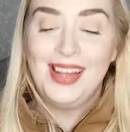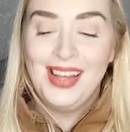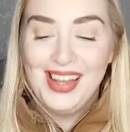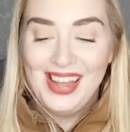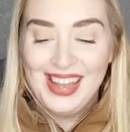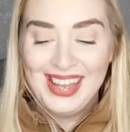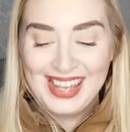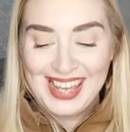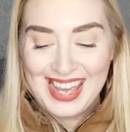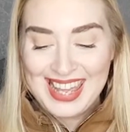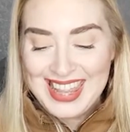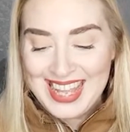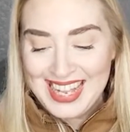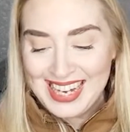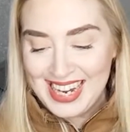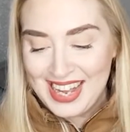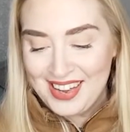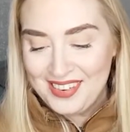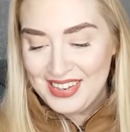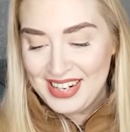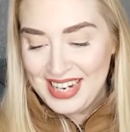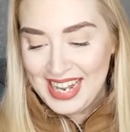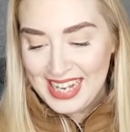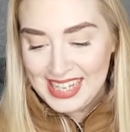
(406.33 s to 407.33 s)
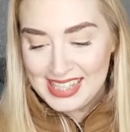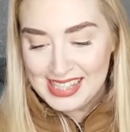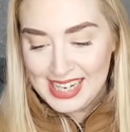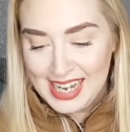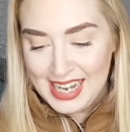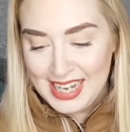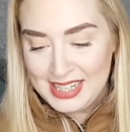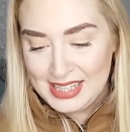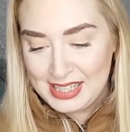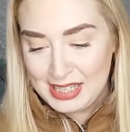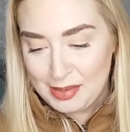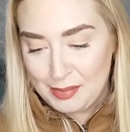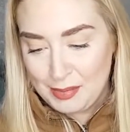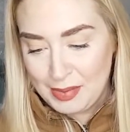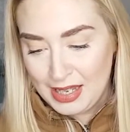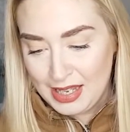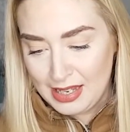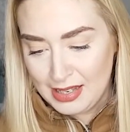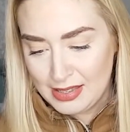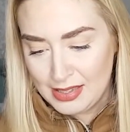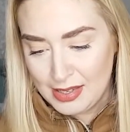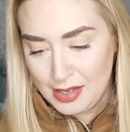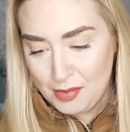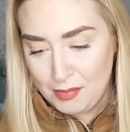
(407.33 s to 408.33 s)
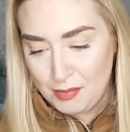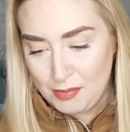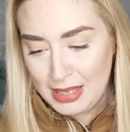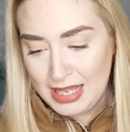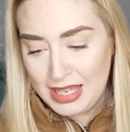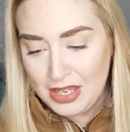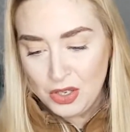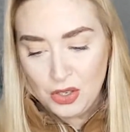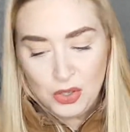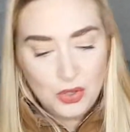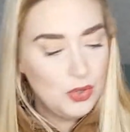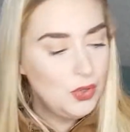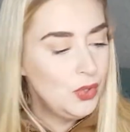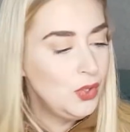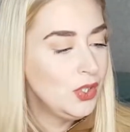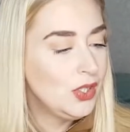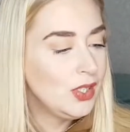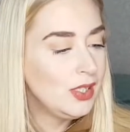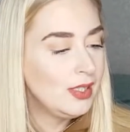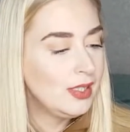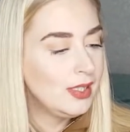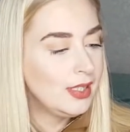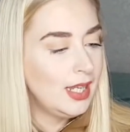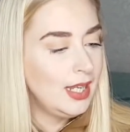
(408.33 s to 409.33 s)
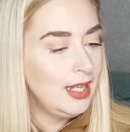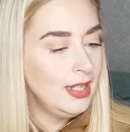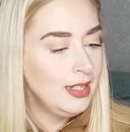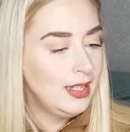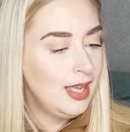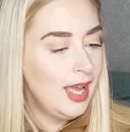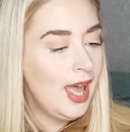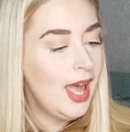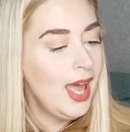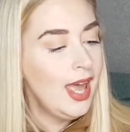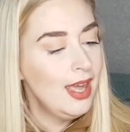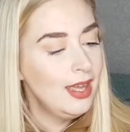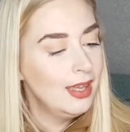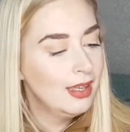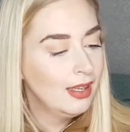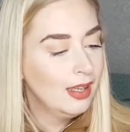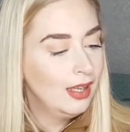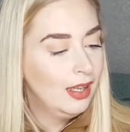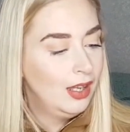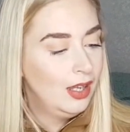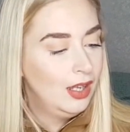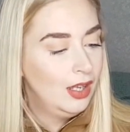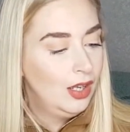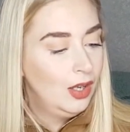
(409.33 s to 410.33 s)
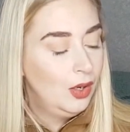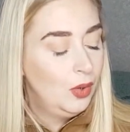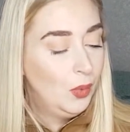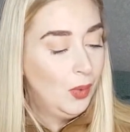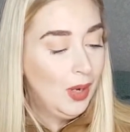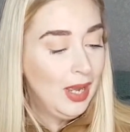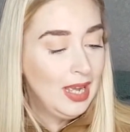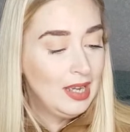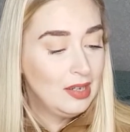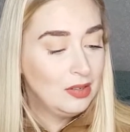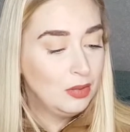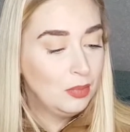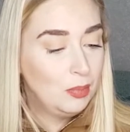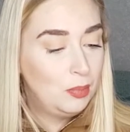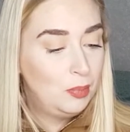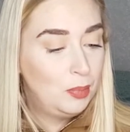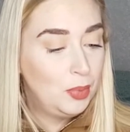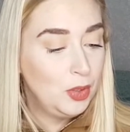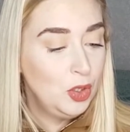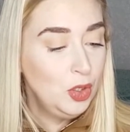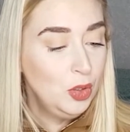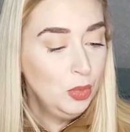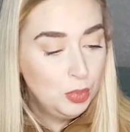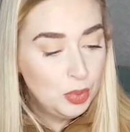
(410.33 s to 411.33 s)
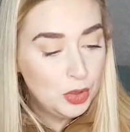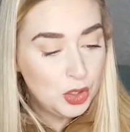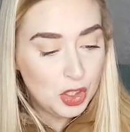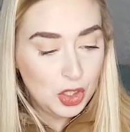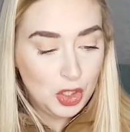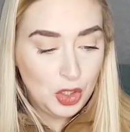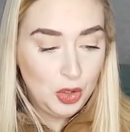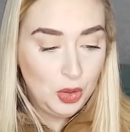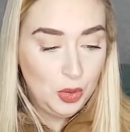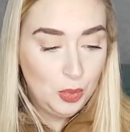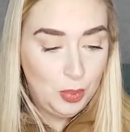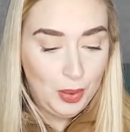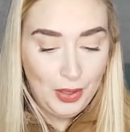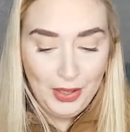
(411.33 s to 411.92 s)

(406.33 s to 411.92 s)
Okay then, our next item is Mio Skincare. Wow, Boob Tube.